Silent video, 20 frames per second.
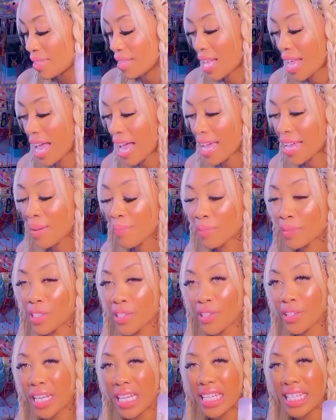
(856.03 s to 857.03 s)
I am
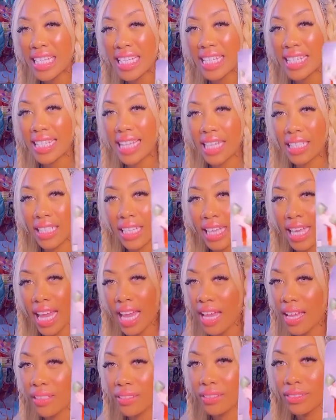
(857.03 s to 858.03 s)
learning to
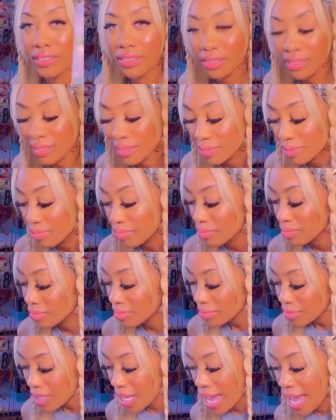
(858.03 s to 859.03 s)
delegate.
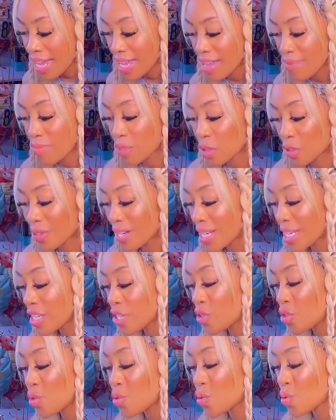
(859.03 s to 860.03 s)
I am learning
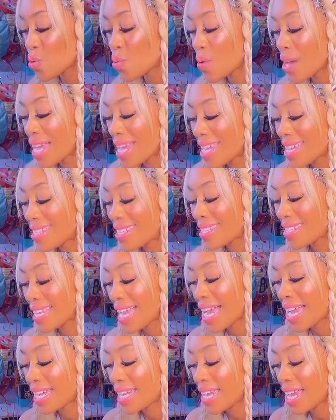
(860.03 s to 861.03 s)
to
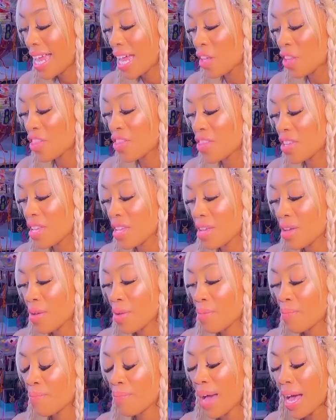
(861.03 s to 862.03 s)
set healthy
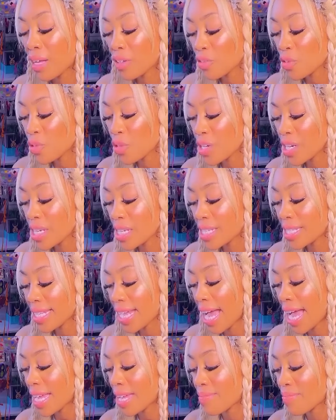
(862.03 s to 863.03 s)
boundaries.
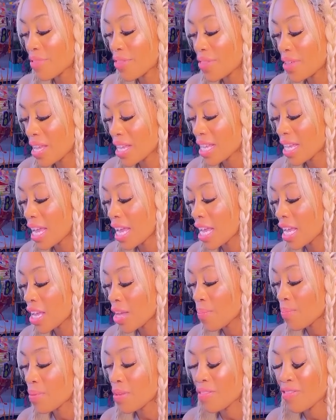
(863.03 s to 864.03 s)
I am thinking
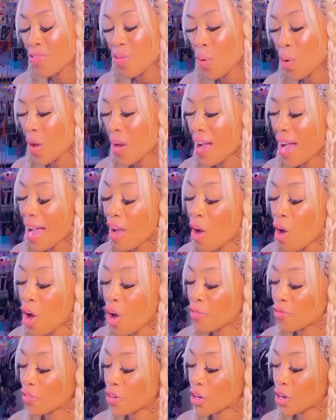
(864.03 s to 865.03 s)
before I
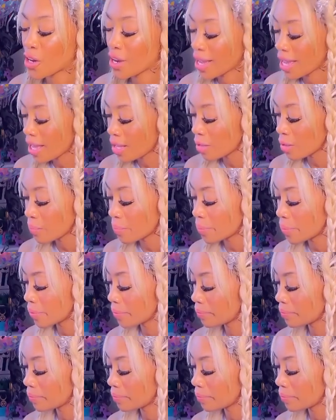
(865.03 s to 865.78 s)
offer help.